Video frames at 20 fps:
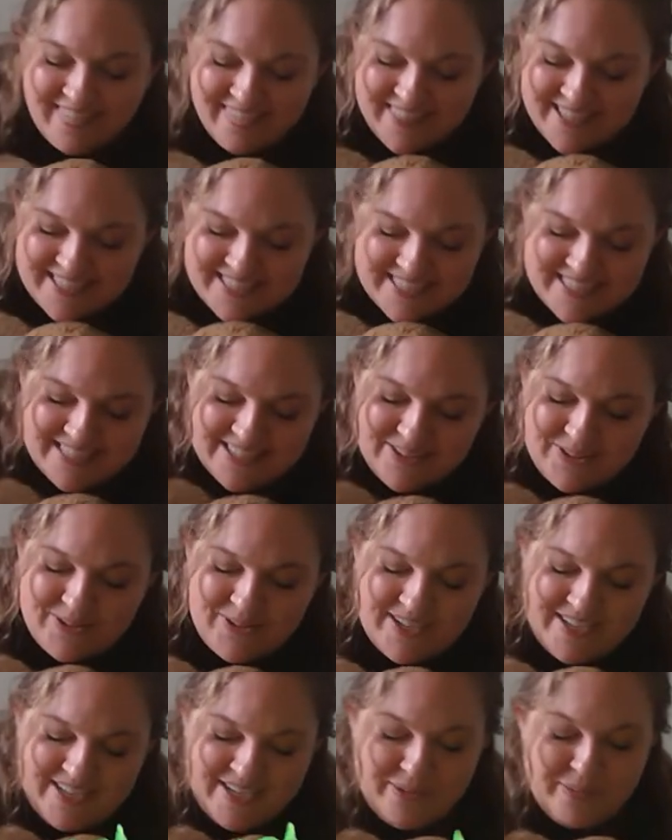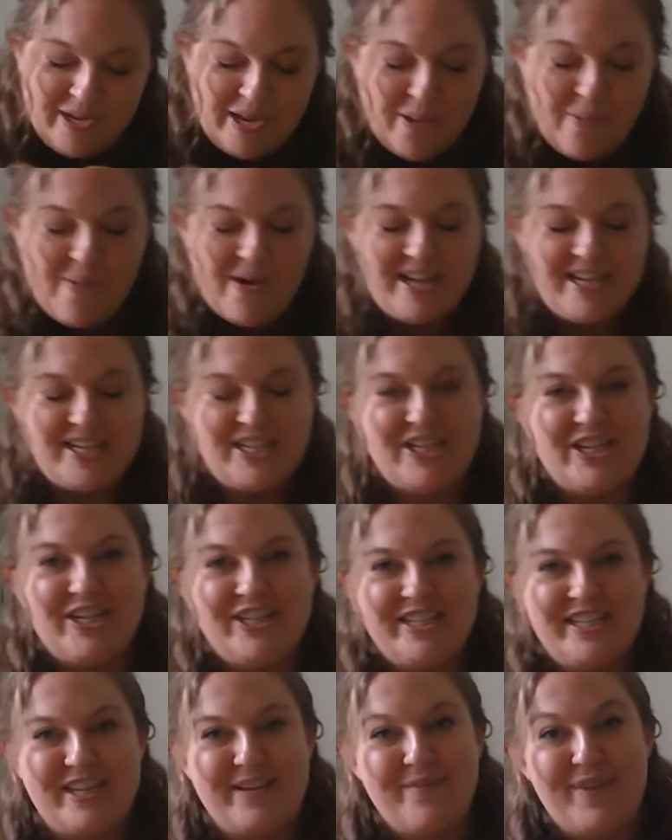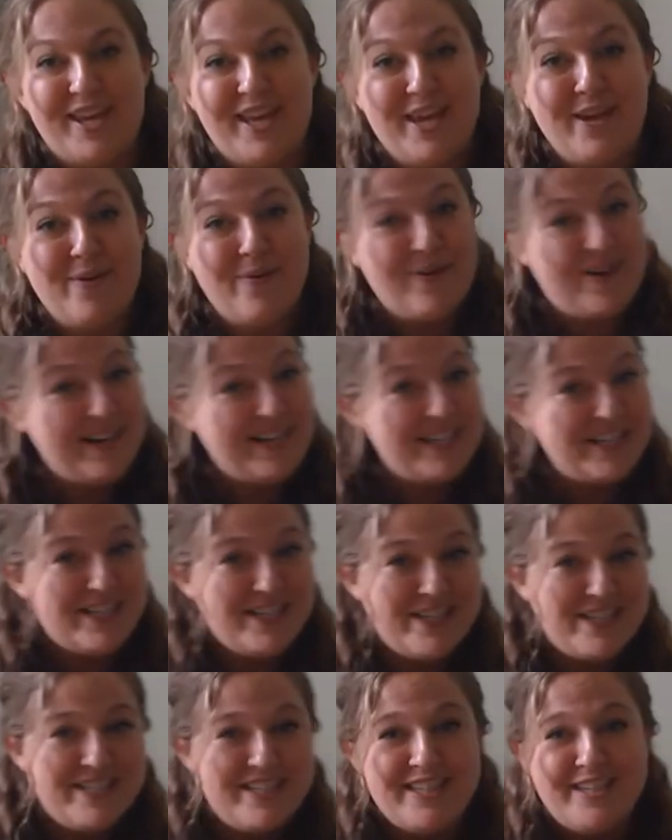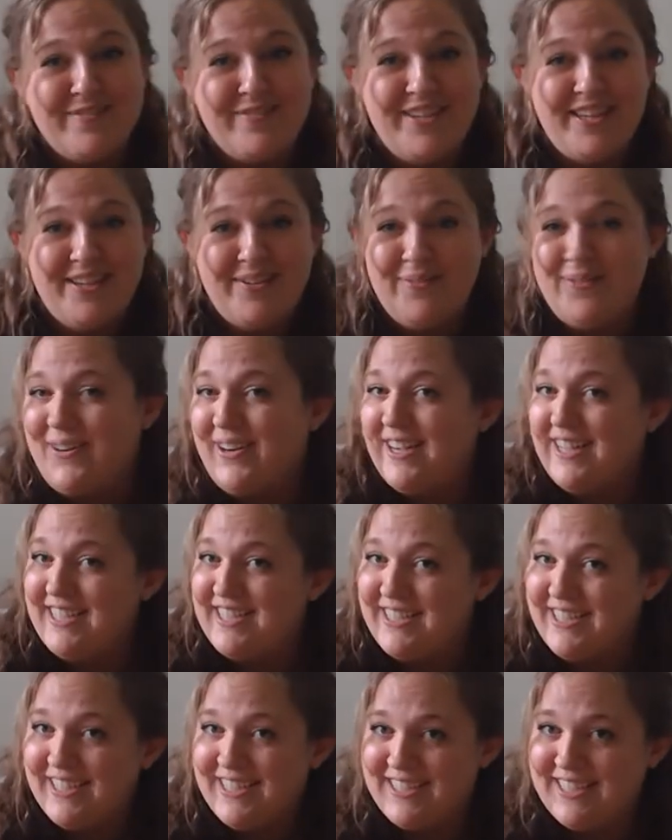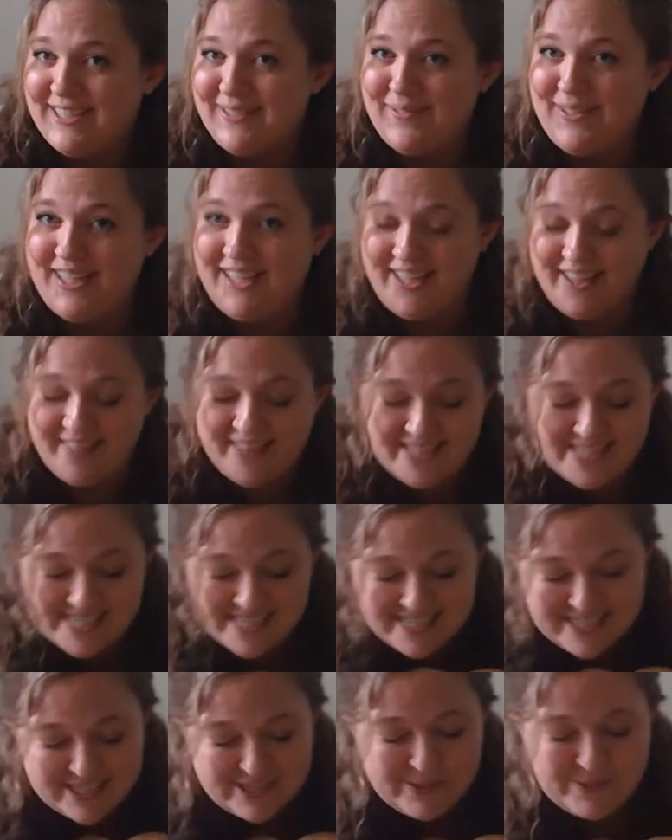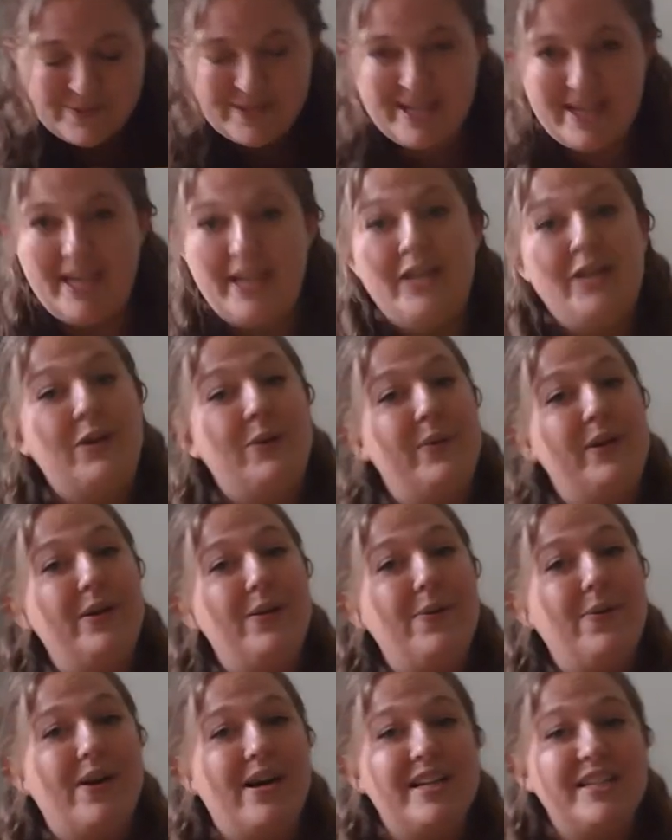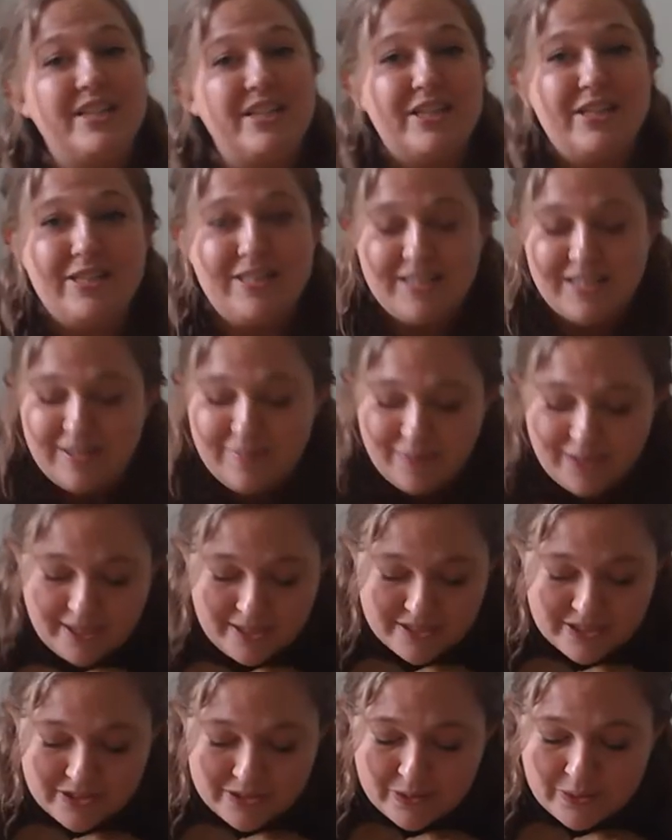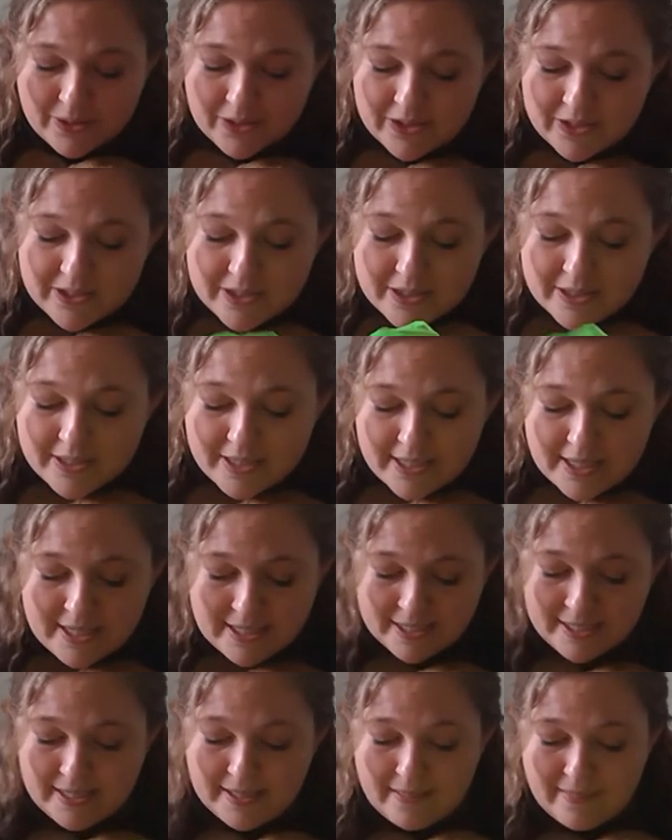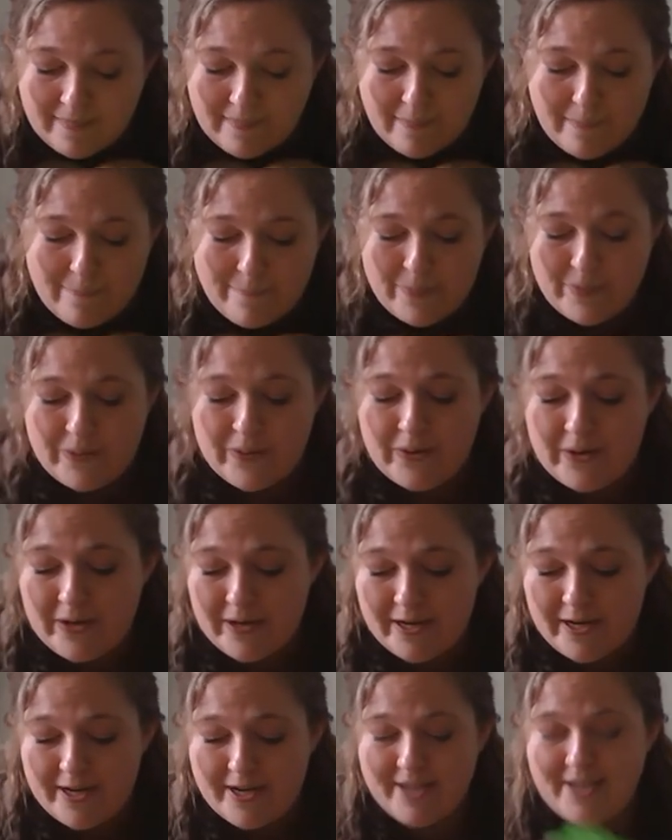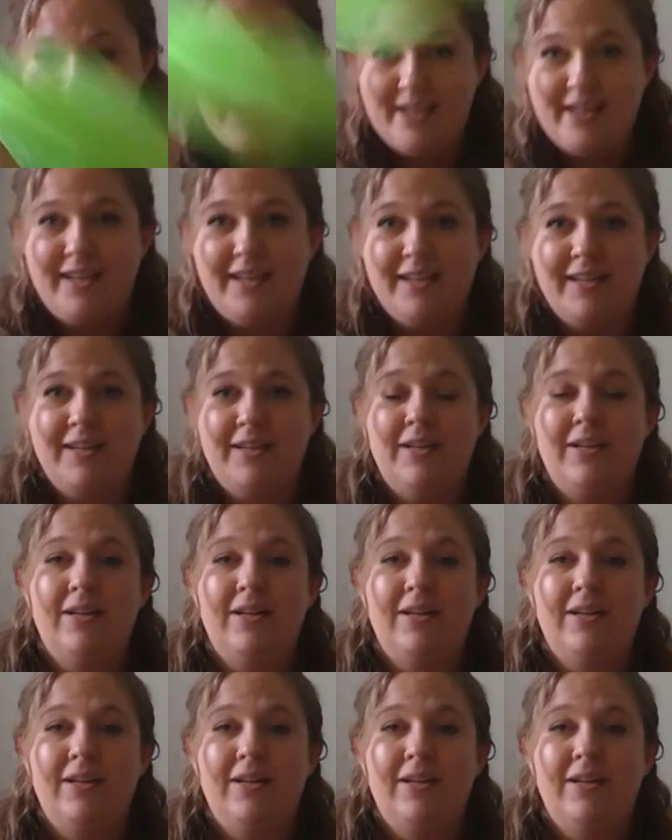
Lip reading: This is the way we wash our tummy, wash our tummy, wash our tummy. This is the way we wash our tummy so early in the morning.